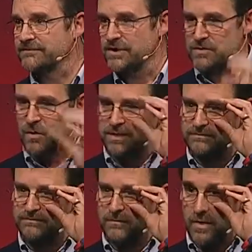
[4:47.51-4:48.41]
just
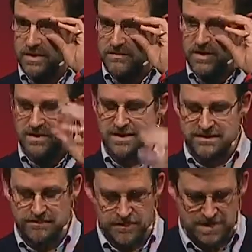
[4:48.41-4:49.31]
one, one
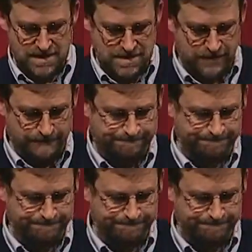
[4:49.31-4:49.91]
species of mosquito.